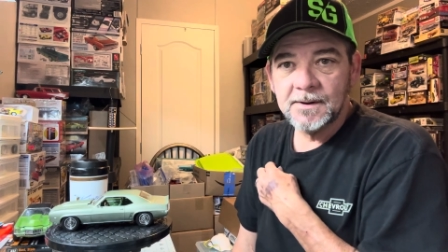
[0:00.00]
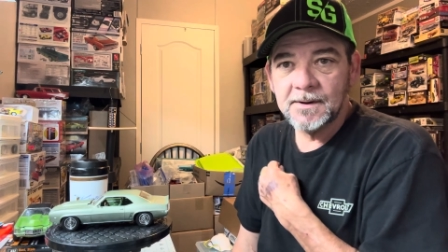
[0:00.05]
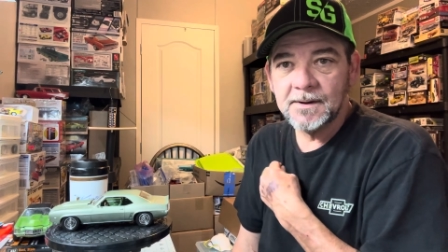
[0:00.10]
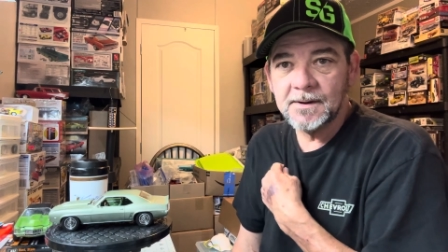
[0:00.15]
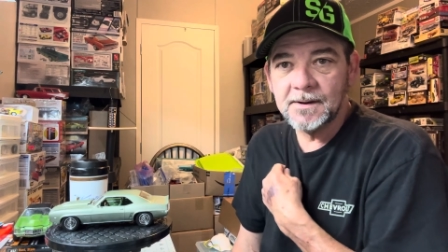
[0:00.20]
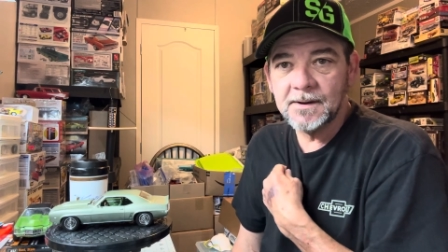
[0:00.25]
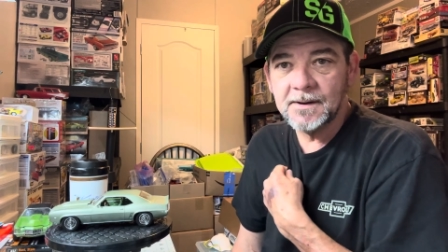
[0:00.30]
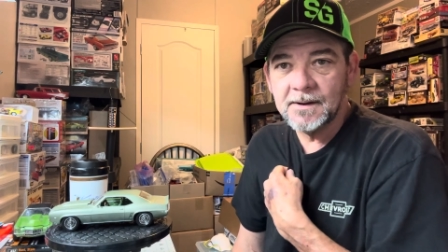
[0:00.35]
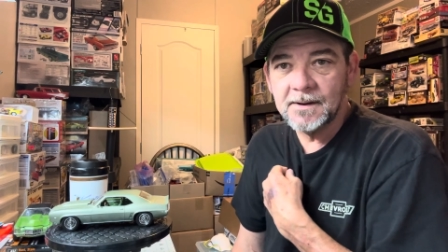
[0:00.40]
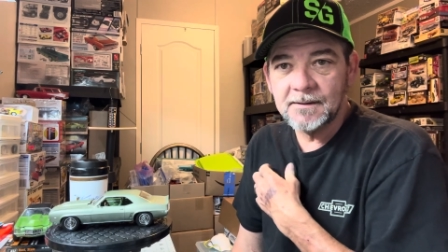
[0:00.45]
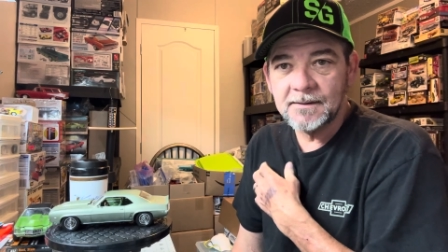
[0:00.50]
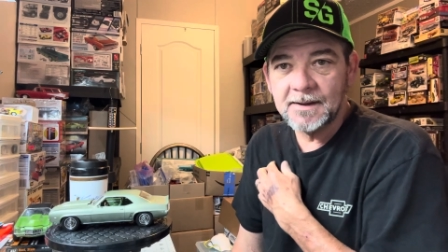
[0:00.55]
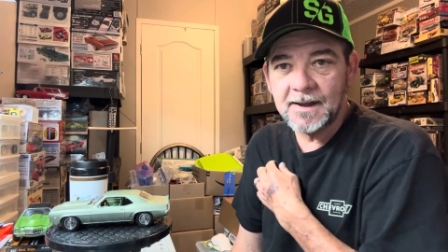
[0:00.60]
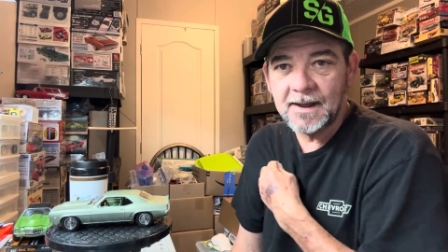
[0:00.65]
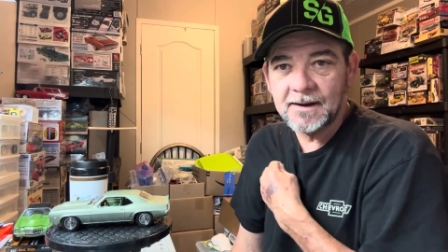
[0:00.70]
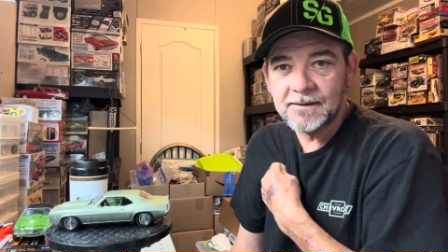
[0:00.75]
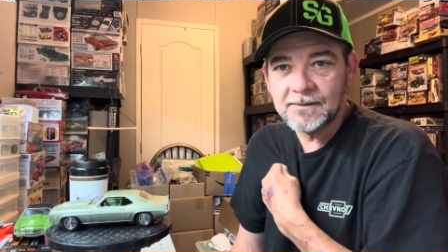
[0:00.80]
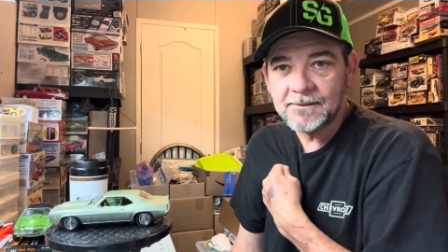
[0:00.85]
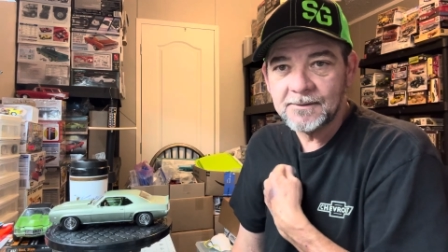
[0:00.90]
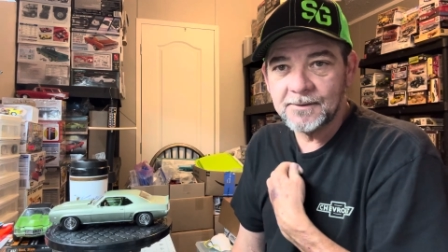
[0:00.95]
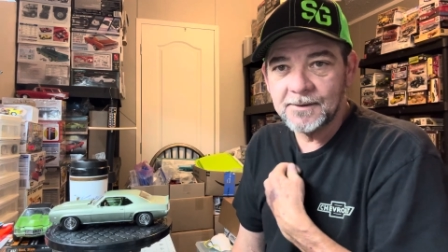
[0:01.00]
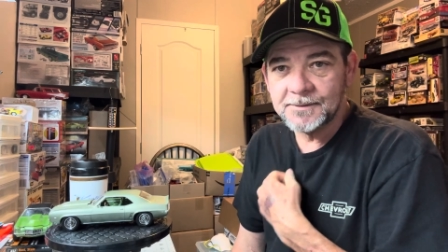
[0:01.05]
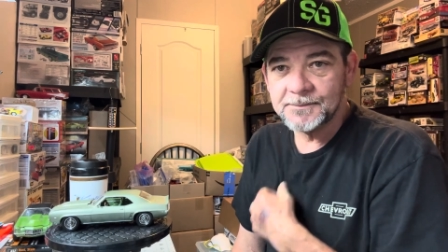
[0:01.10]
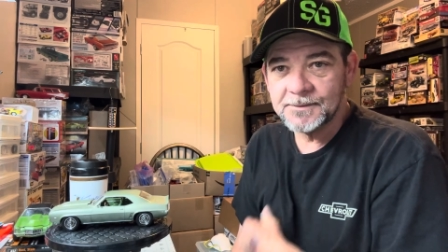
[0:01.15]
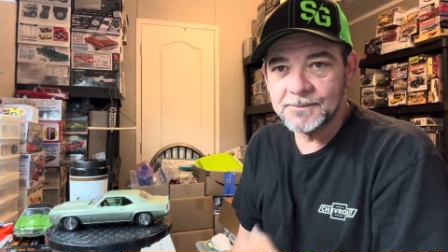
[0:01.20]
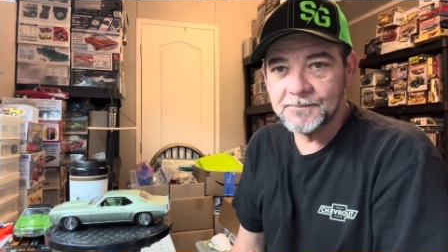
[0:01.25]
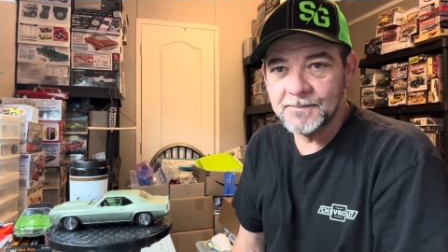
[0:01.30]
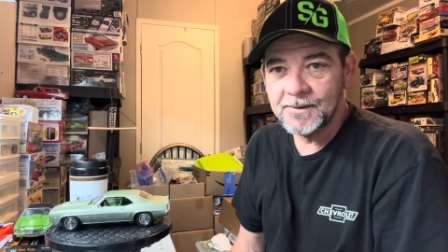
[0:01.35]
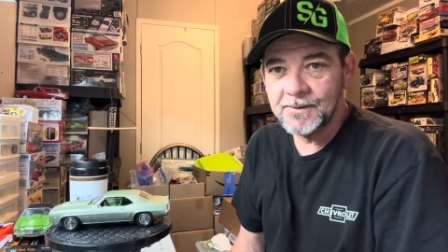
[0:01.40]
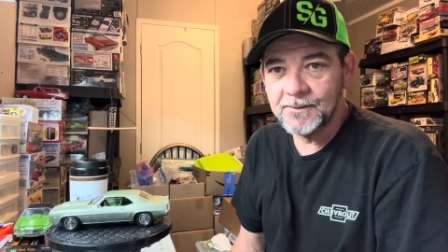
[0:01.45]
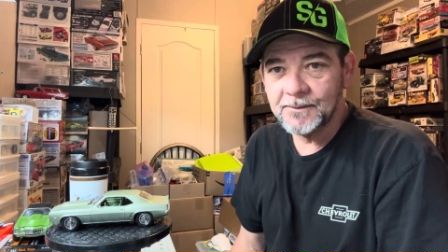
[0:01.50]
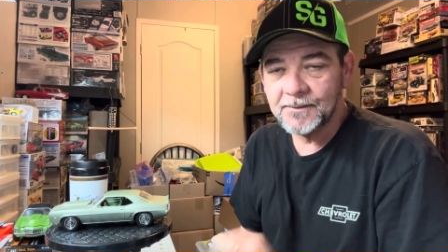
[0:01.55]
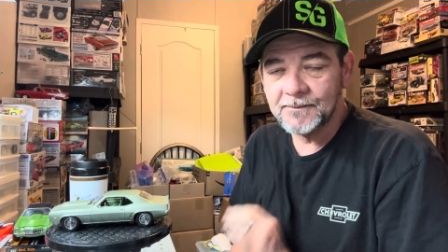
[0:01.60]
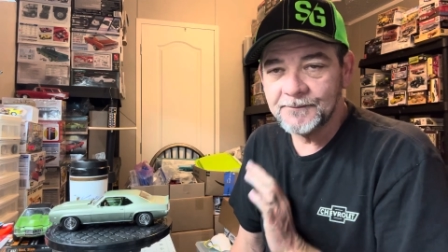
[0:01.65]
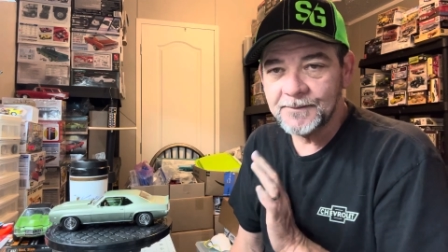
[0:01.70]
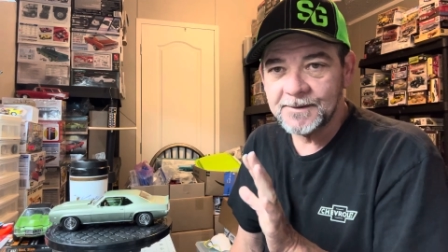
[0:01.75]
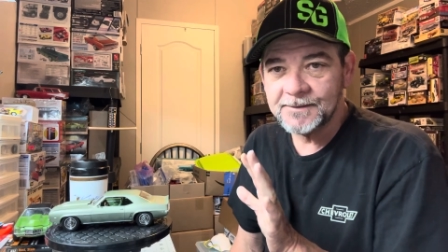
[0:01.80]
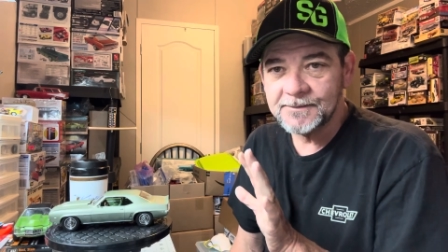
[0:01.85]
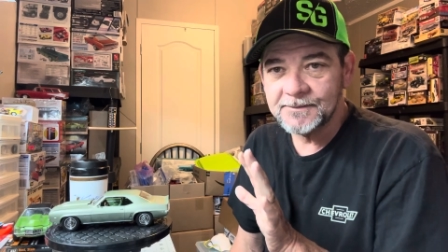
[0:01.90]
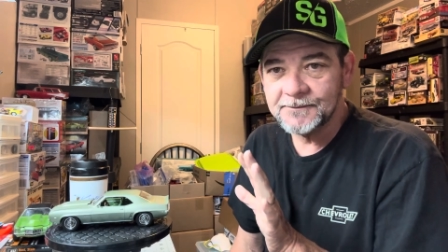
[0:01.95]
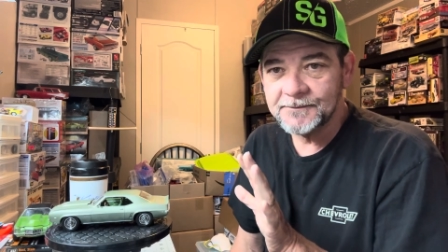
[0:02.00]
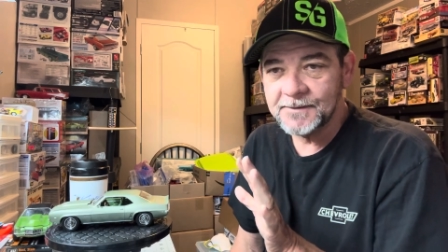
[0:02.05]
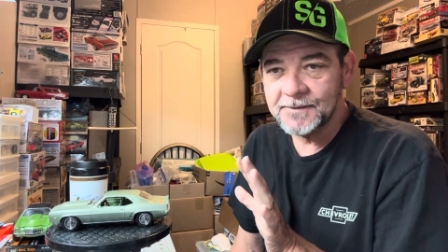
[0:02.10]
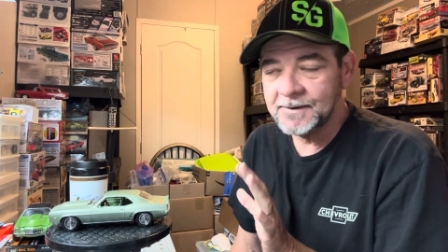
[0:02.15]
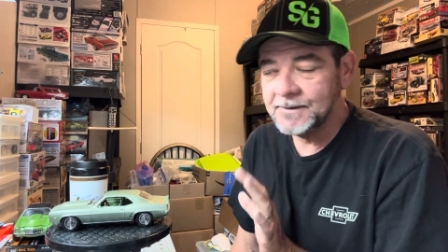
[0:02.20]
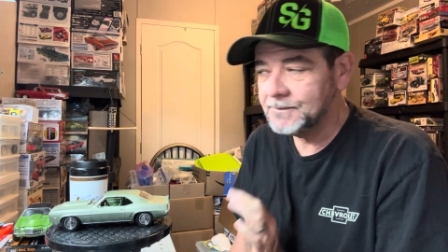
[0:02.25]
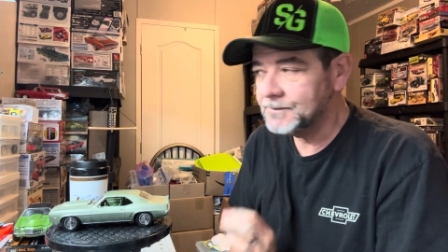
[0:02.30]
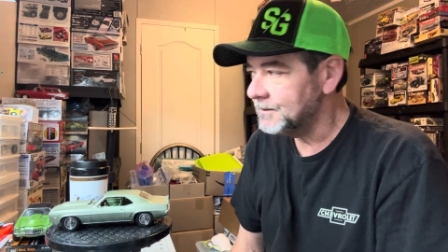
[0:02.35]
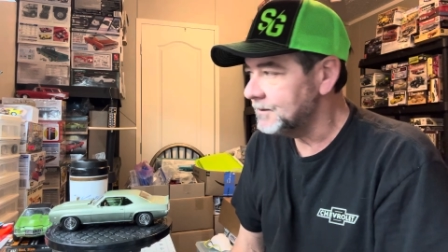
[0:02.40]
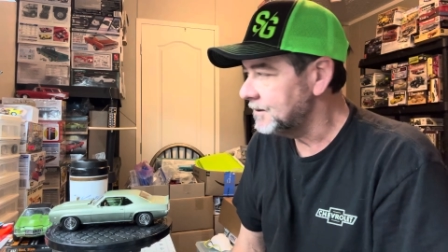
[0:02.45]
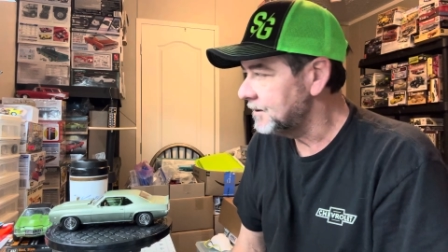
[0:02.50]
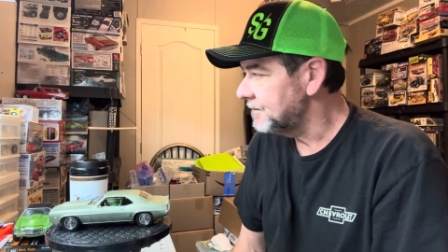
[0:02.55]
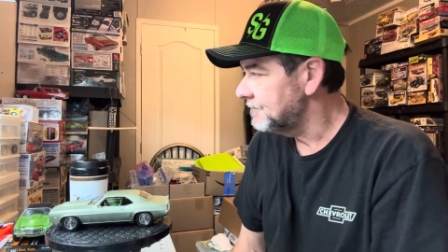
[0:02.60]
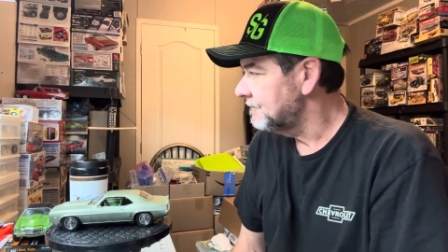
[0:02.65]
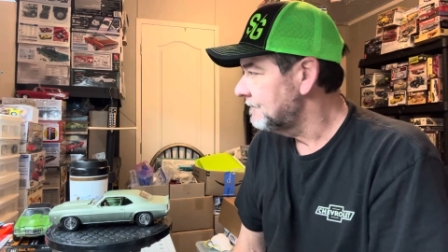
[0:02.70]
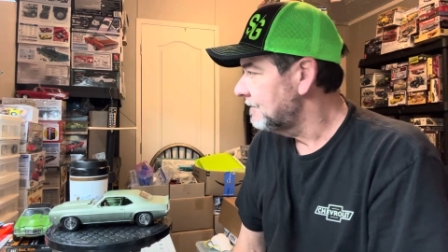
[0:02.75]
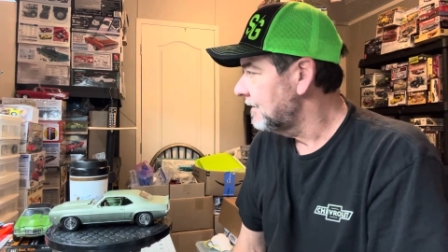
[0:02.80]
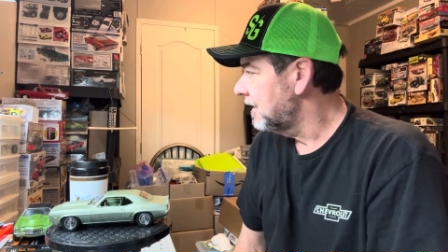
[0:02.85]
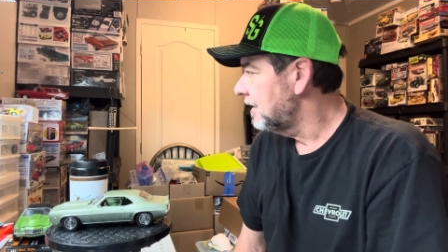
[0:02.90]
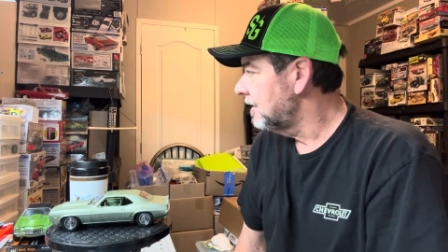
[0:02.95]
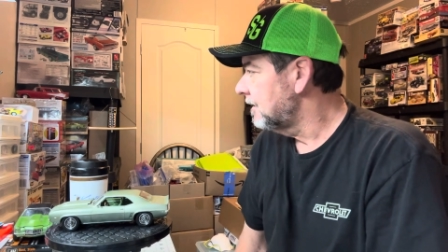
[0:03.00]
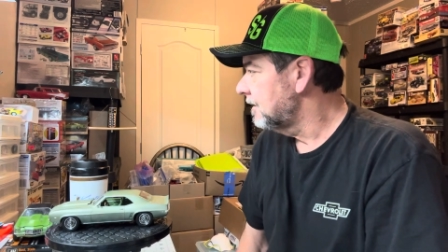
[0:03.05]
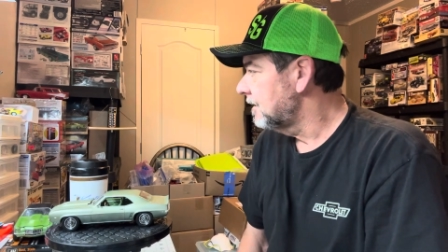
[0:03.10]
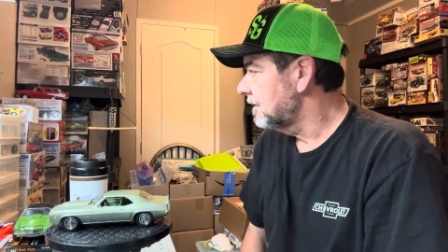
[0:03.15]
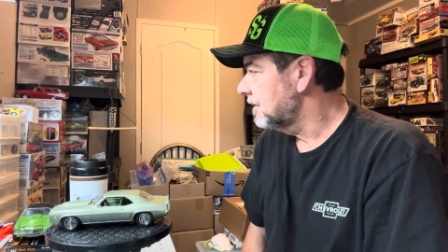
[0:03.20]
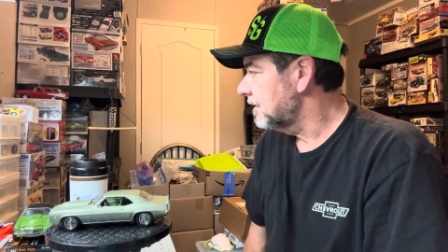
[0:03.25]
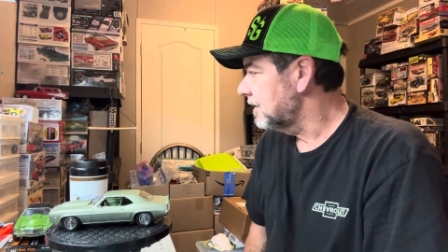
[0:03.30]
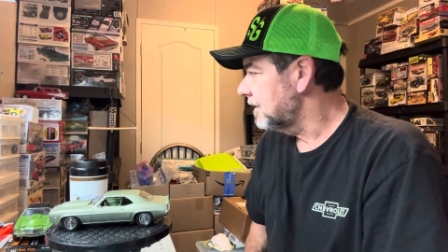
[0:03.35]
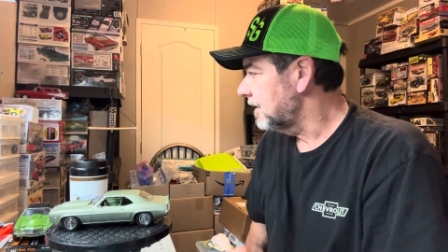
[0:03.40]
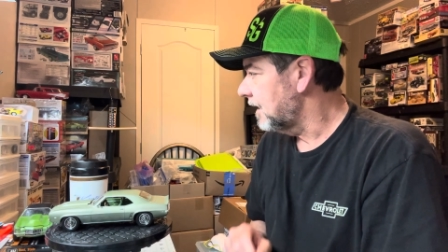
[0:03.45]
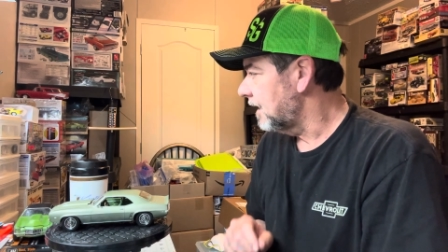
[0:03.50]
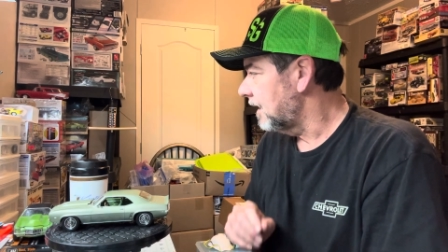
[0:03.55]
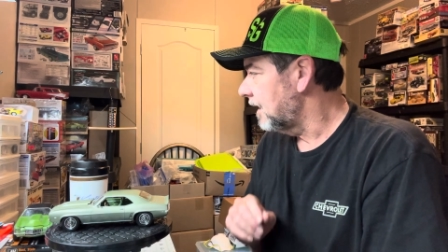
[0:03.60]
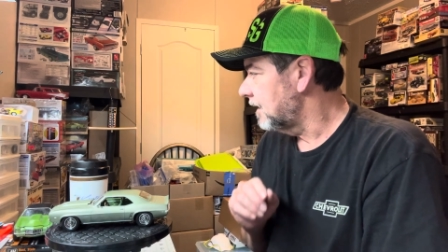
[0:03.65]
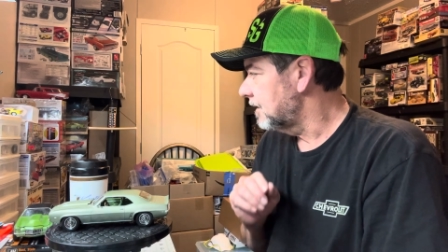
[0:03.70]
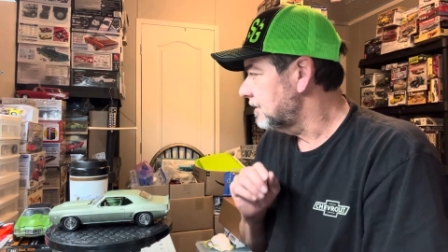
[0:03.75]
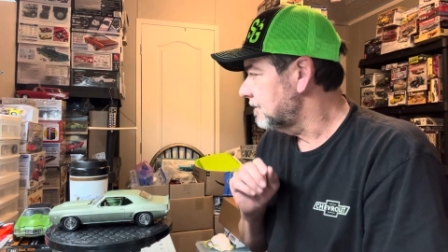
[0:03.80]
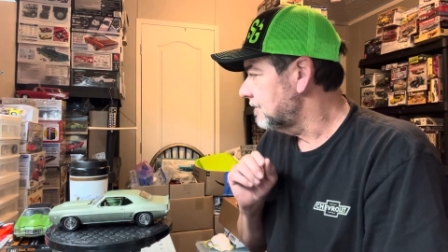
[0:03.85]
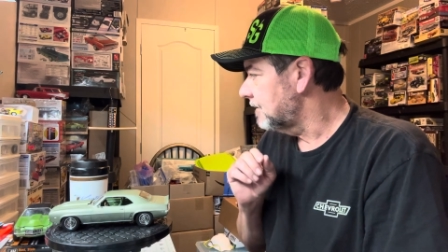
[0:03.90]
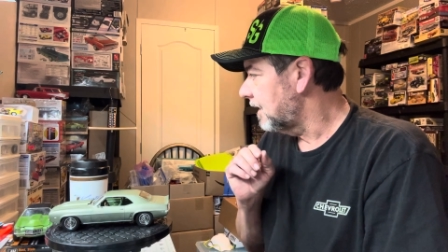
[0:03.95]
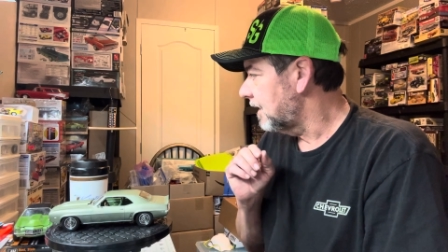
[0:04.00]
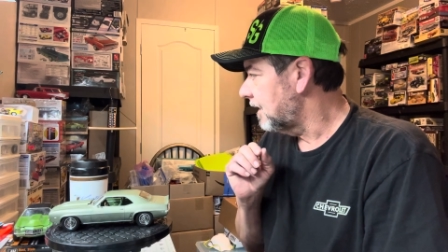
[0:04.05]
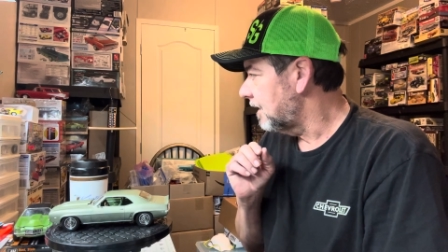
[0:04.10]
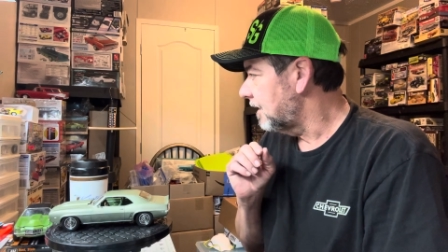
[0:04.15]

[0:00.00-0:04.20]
Got a Christmas build I'm fixing to finish up. Got my